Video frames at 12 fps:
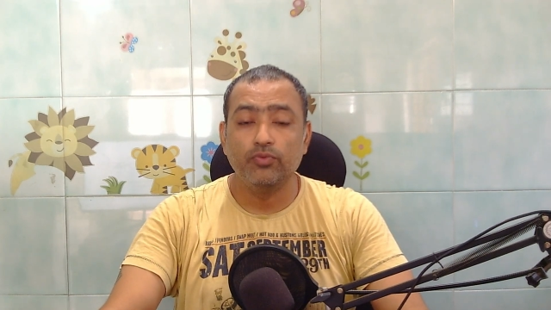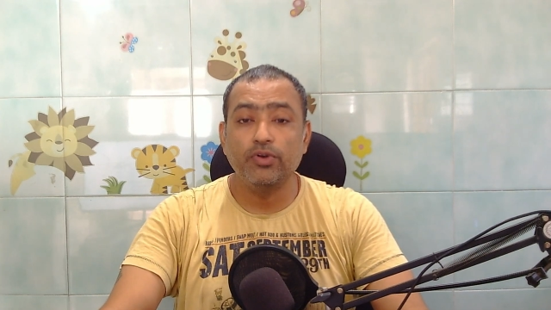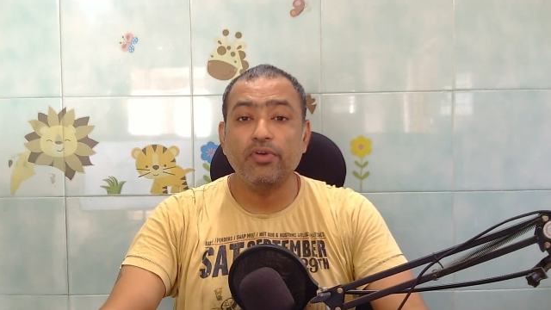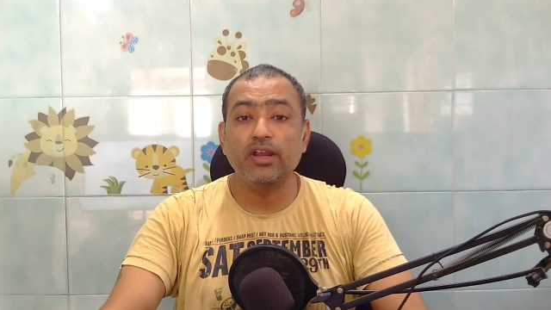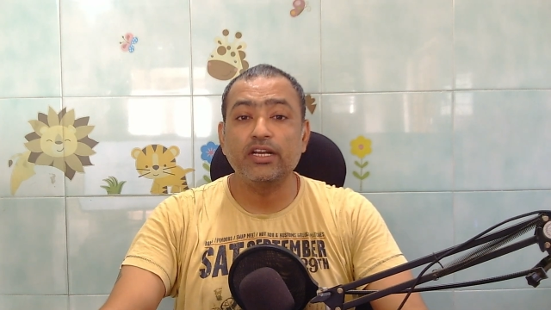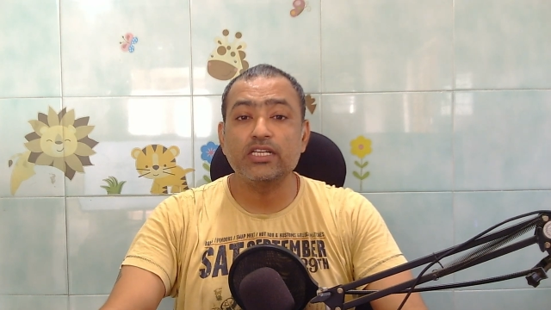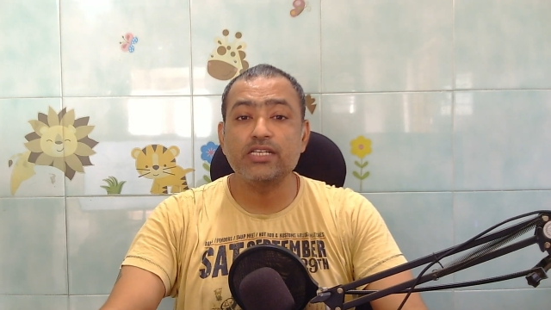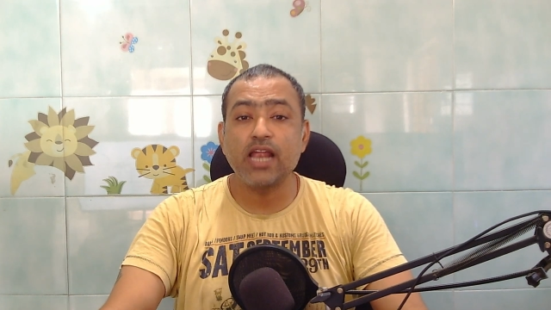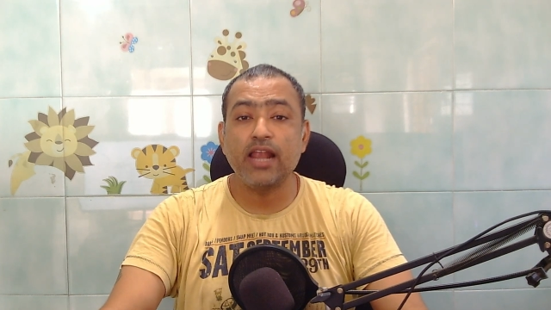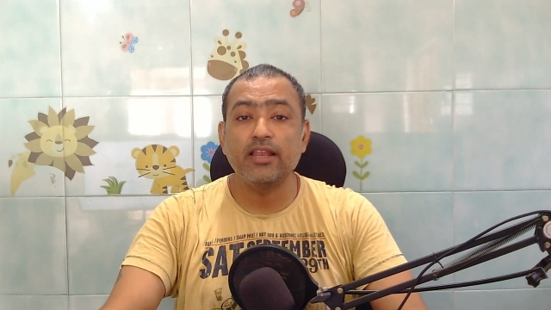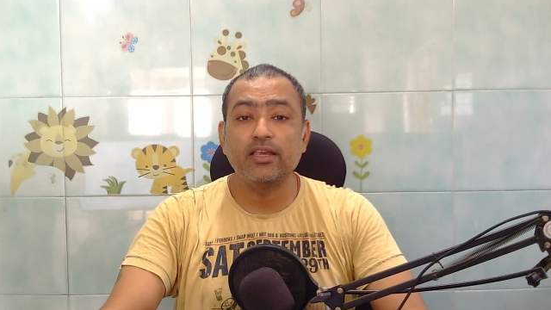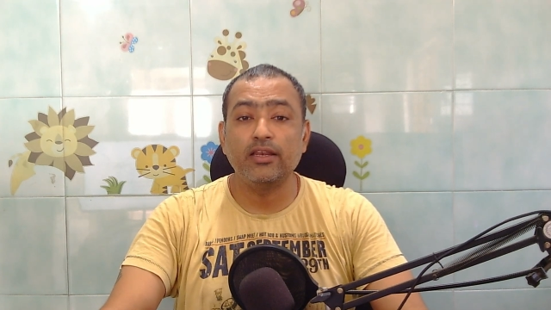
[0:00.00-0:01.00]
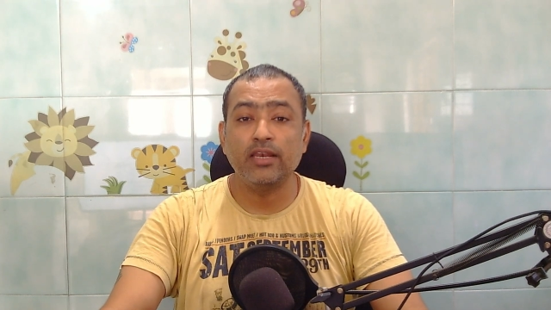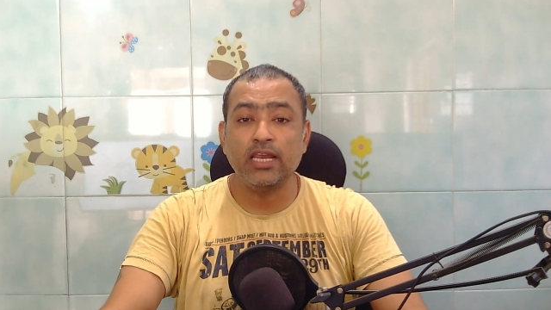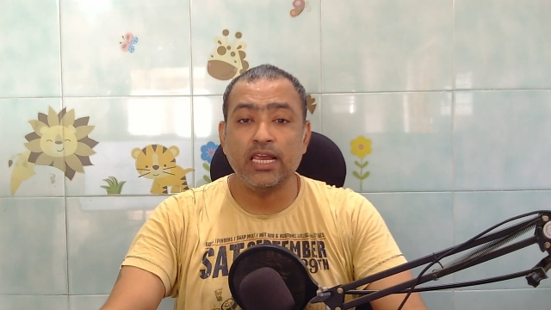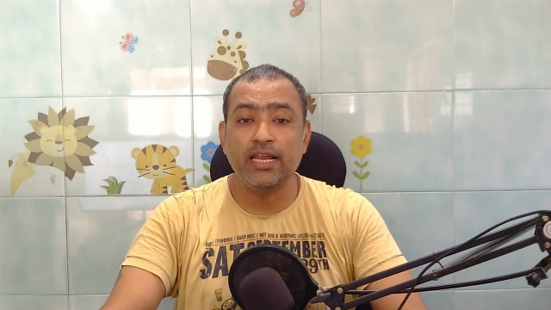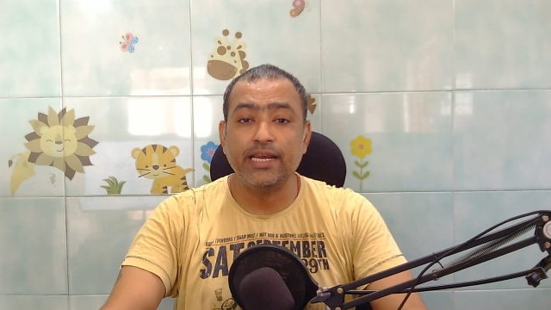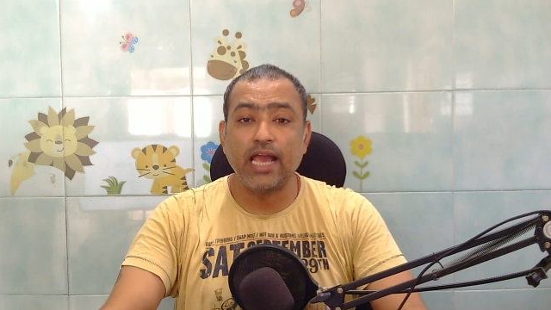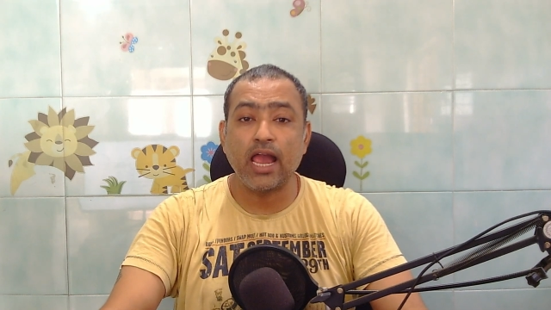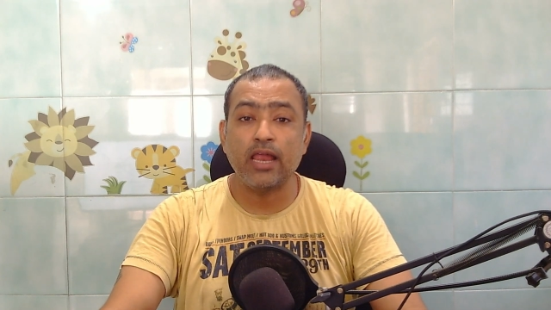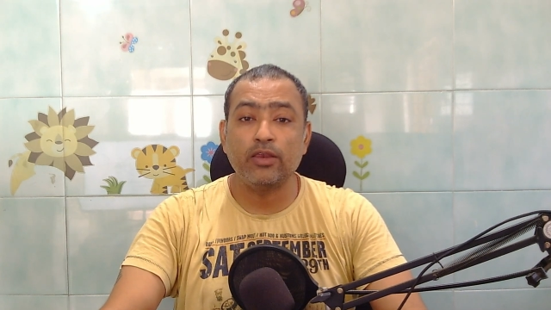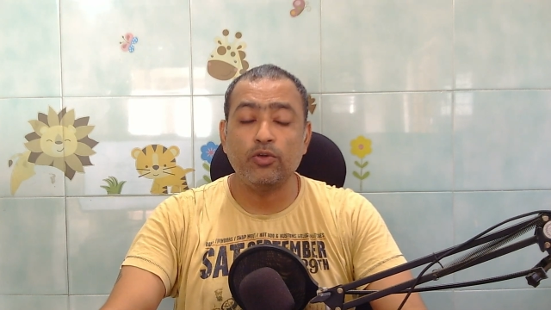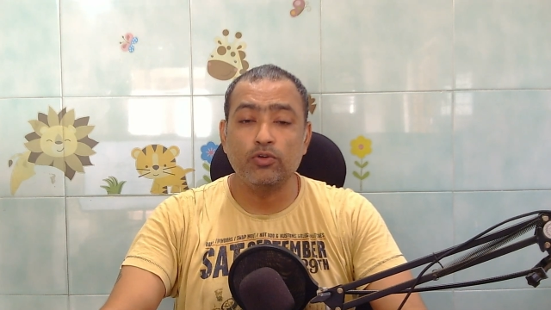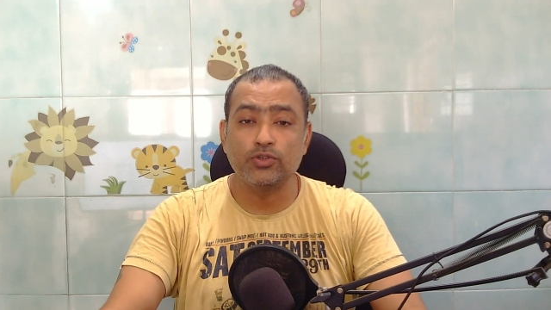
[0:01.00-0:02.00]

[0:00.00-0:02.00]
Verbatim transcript: We will understand the need and